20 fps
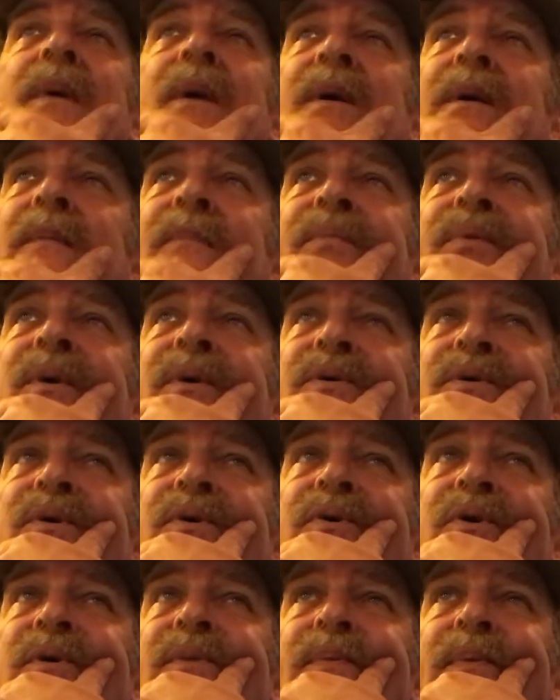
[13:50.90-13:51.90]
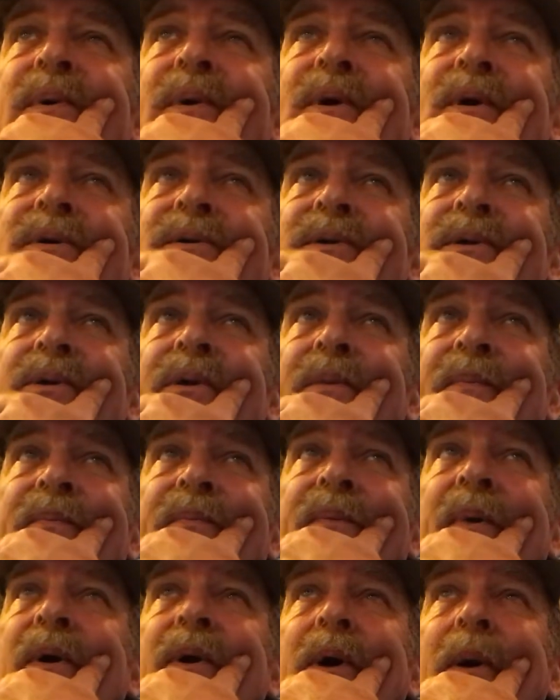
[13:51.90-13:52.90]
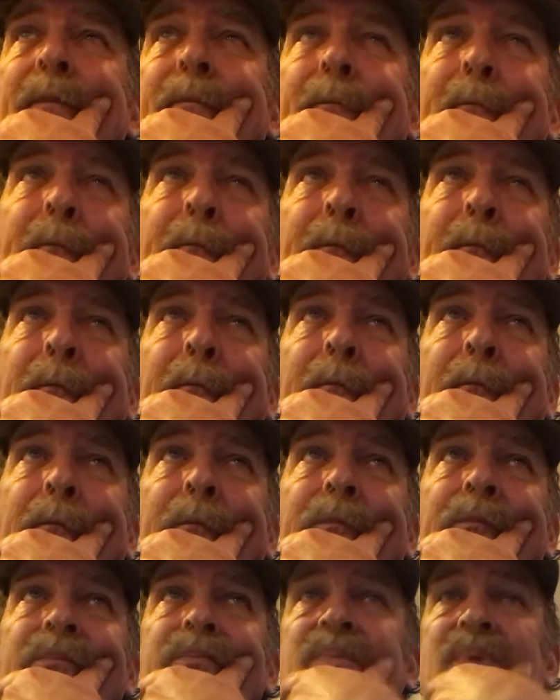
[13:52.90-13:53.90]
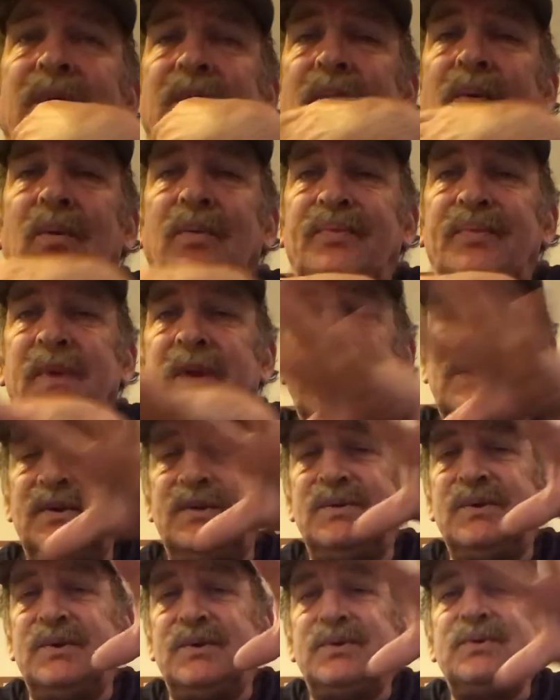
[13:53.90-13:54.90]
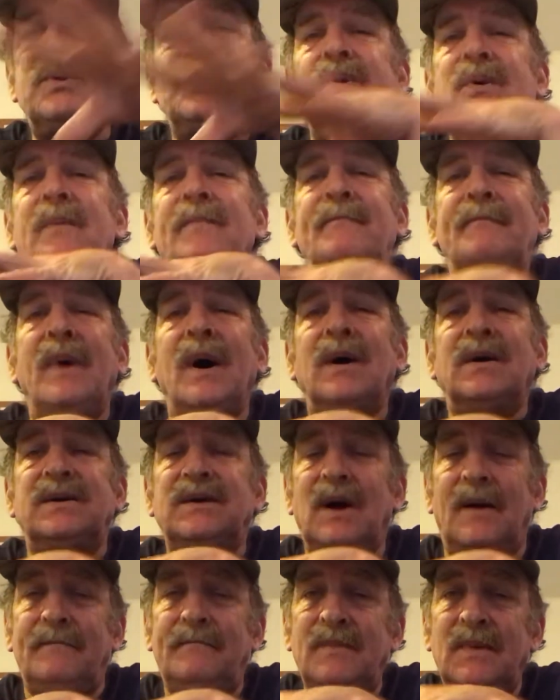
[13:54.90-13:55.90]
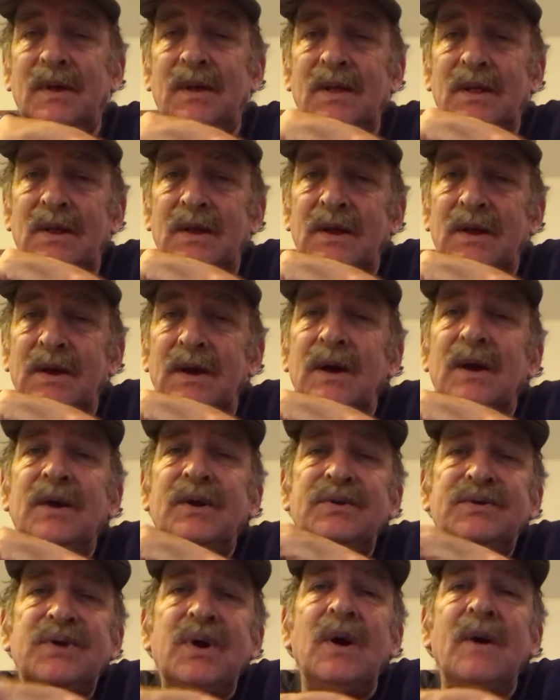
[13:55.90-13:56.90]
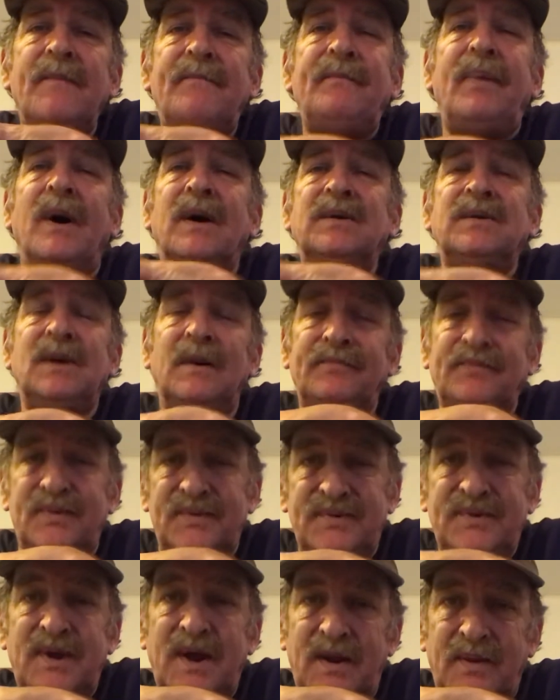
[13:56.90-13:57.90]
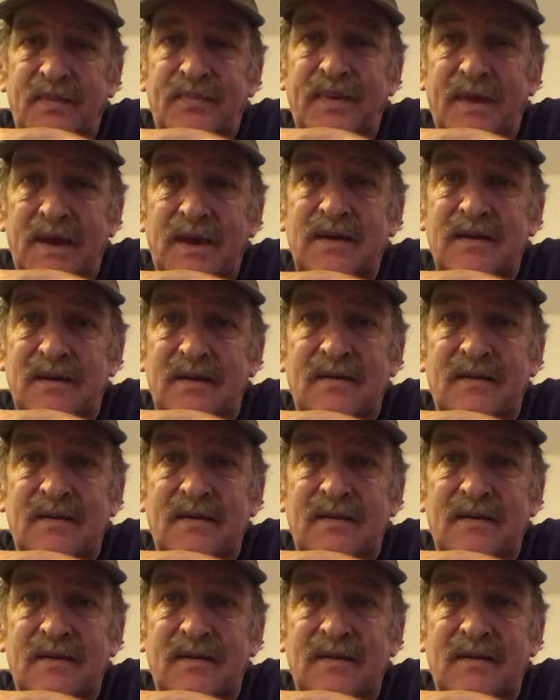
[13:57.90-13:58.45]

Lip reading: fucking prison just because of the fuck up. The whole thing is just too fucked up. Too fucked up to say that they...